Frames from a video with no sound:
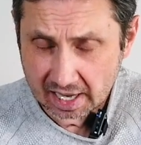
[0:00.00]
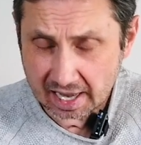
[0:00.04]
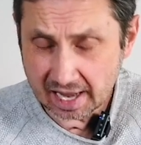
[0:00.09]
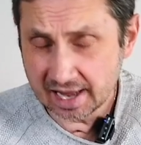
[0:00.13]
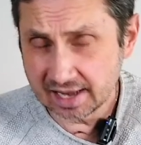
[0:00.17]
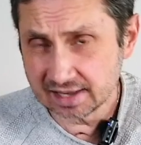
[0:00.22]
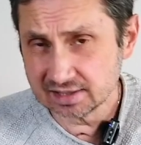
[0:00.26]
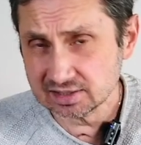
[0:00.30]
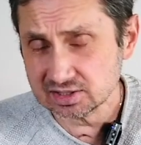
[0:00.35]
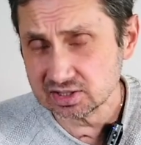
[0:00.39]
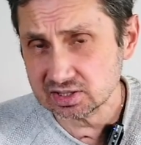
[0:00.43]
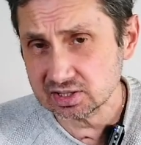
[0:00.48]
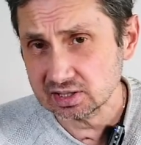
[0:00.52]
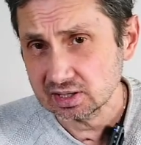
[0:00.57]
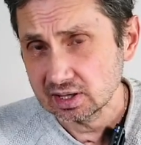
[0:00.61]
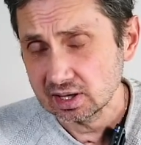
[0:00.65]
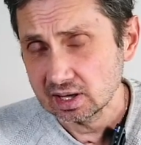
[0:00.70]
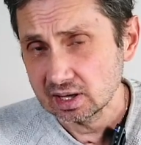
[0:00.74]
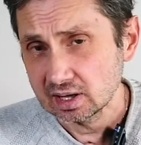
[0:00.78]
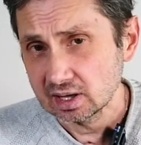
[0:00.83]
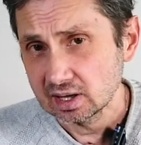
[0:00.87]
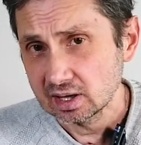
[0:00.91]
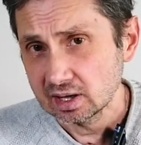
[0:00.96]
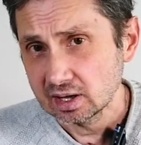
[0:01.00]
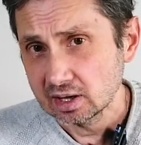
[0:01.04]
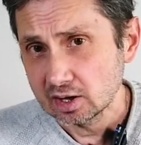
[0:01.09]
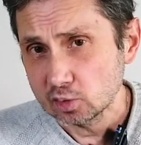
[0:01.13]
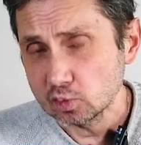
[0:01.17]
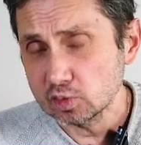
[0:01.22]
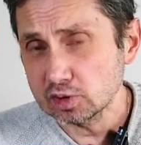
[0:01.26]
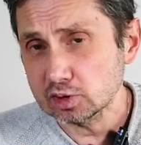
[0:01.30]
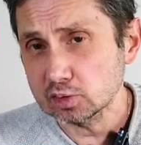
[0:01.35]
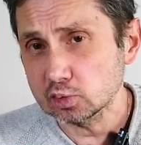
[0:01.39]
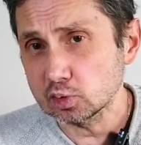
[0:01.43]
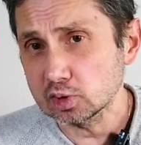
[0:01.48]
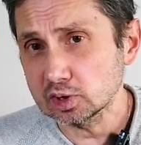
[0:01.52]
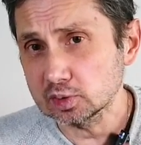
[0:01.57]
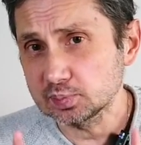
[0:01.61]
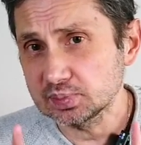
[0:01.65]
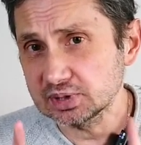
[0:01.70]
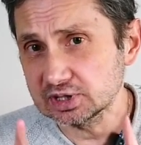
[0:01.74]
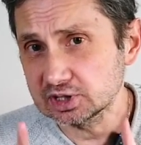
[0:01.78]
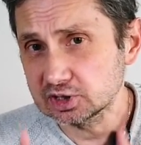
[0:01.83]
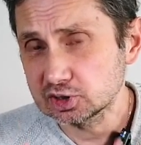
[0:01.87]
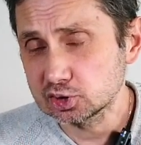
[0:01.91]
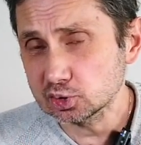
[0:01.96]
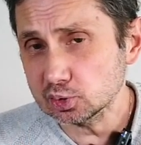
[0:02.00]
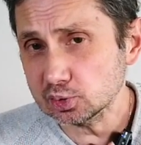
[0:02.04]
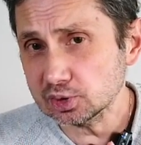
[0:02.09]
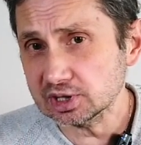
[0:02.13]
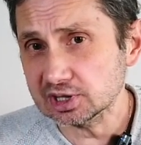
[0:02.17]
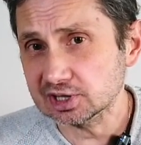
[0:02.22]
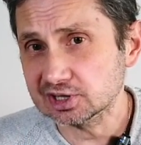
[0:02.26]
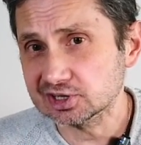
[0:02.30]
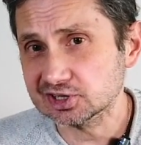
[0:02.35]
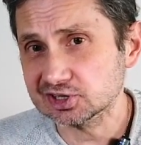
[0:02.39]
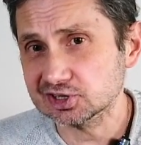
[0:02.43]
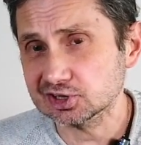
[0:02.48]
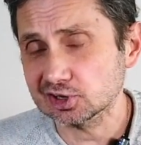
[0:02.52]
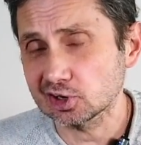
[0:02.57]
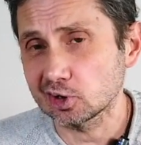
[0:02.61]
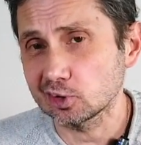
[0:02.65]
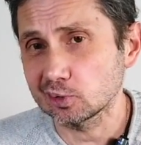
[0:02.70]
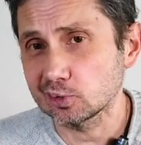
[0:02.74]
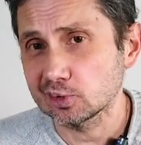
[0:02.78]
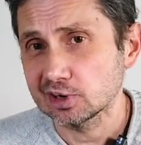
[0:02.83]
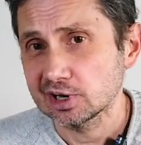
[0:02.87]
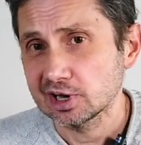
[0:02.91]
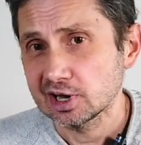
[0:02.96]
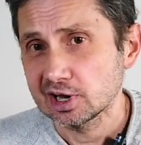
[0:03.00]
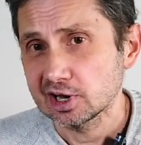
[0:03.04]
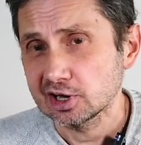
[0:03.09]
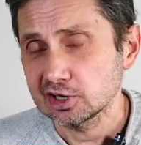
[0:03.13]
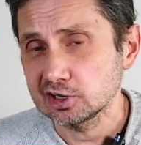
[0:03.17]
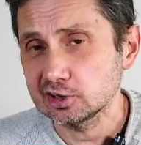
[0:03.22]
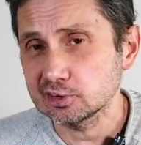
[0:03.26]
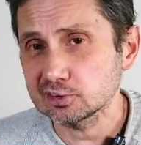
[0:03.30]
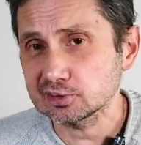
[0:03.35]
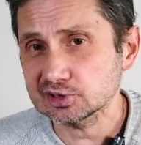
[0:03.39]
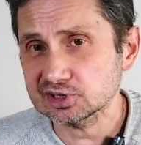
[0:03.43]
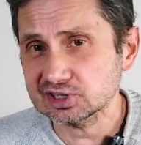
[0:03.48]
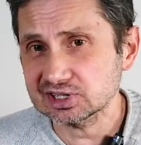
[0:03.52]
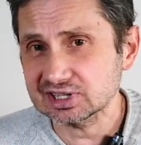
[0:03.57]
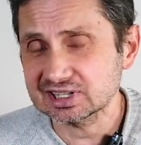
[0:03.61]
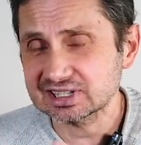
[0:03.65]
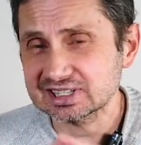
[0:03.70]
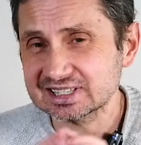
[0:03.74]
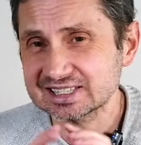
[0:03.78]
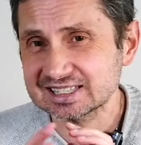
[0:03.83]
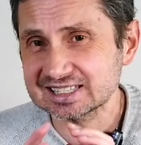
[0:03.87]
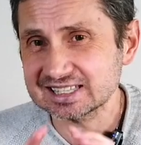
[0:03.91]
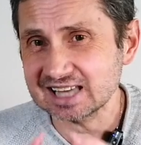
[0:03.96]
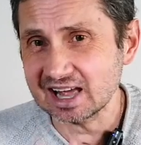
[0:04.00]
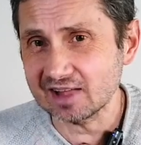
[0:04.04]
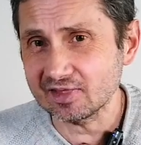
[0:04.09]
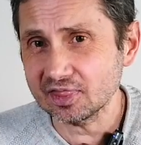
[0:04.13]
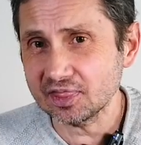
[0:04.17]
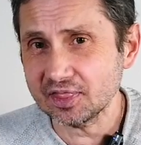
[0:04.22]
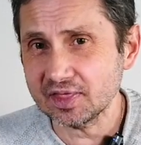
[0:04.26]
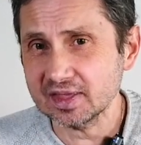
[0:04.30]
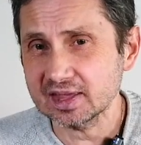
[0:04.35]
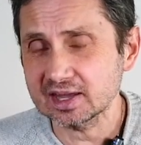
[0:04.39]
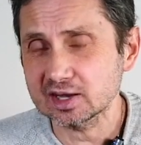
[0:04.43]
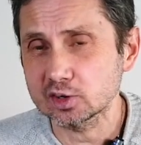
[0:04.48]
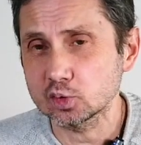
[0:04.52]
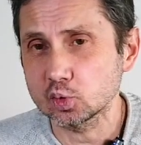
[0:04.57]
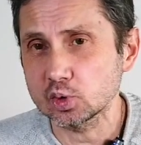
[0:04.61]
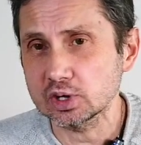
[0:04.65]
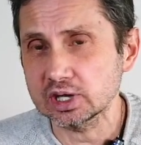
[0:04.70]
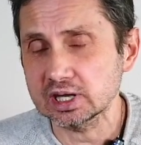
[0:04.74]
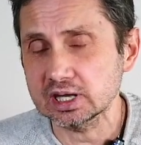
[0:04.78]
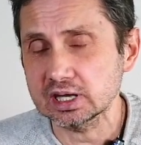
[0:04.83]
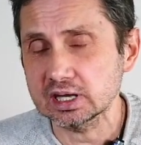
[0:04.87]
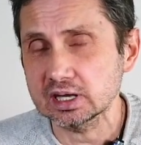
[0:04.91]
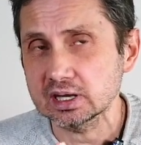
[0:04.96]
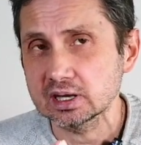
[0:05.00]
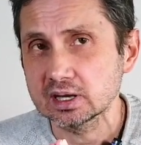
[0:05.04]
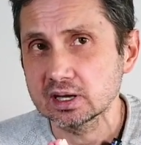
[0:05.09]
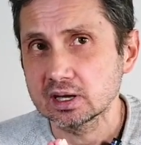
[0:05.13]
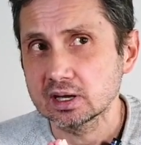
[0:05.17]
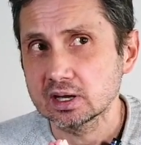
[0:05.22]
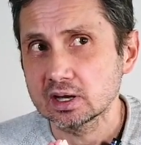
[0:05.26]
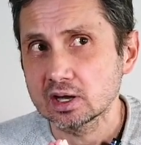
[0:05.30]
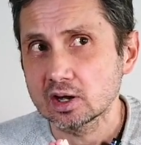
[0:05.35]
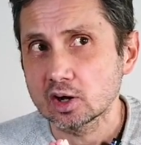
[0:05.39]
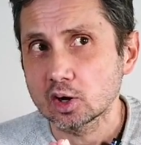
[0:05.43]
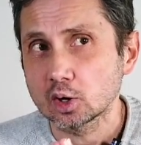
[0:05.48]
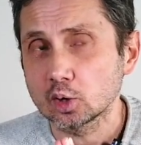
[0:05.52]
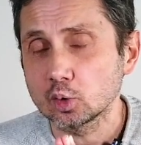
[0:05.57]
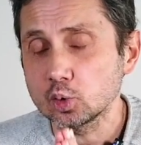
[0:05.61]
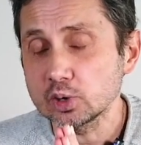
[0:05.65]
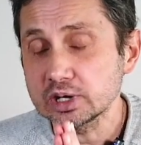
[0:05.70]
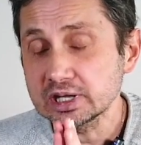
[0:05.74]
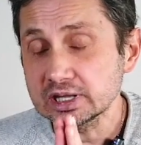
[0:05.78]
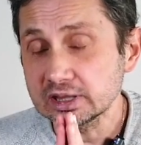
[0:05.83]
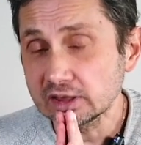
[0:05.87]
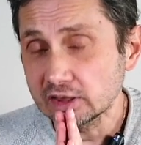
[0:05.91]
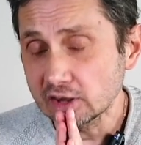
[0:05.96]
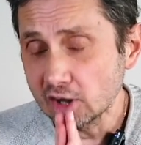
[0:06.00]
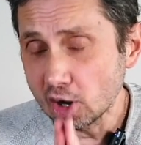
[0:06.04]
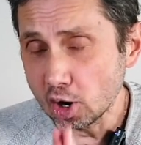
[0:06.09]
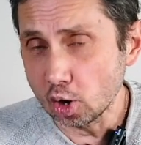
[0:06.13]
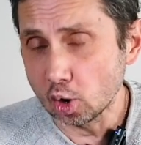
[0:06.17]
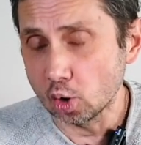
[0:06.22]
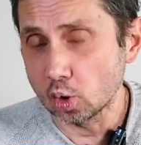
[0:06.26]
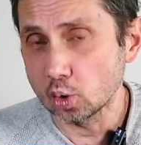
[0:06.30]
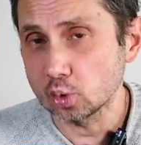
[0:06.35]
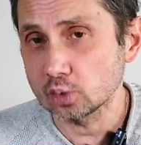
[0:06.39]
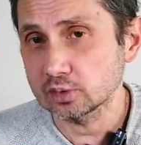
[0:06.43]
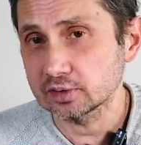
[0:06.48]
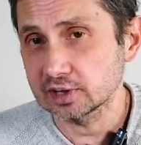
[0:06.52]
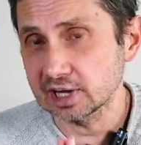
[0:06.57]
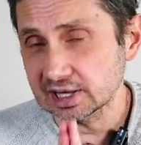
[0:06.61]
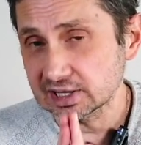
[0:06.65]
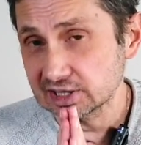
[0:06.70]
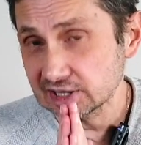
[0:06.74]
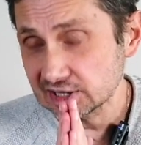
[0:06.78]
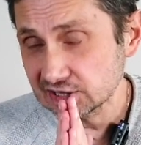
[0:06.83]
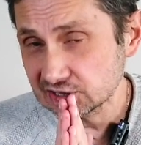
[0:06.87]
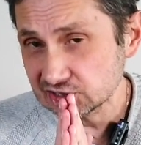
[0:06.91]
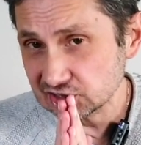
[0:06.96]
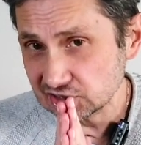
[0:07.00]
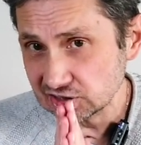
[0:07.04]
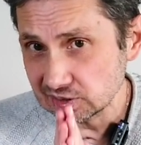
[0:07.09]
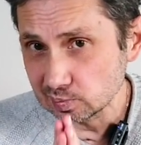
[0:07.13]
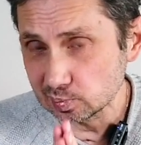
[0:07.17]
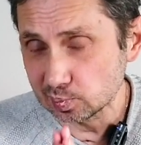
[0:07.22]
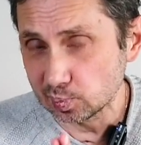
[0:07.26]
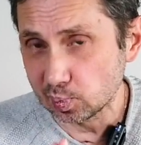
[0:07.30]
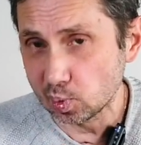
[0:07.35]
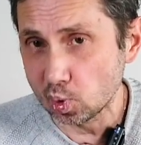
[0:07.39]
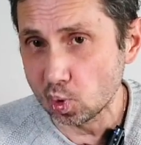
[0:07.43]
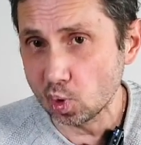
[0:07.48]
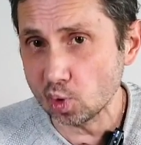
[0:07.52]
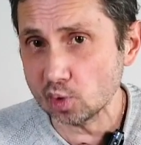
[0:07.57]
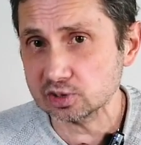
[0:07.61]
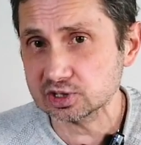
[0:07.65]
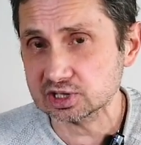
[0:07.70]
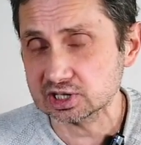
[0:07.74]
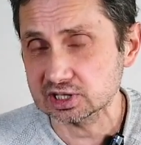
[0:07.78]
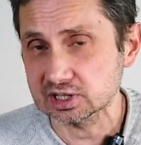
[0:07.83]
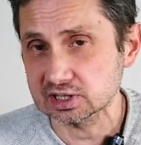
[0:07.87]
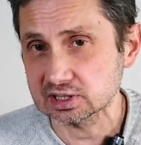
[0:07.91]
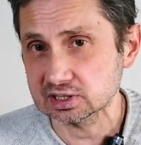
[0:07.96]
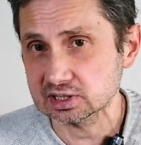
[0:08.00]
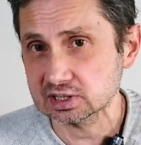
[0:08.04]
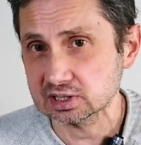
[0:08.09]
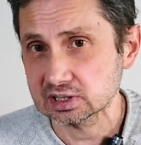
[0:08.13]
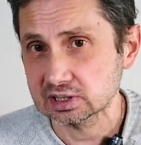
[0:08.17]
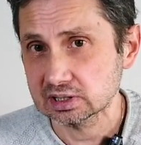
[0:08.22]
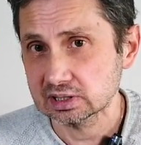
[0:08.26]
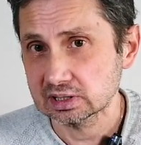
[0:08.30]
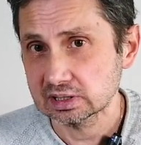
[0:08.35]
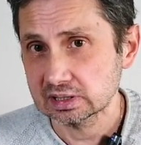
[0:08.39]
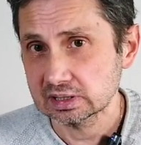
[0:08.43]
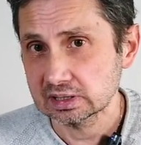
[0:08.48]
And we will be doing so using something we know that it's important,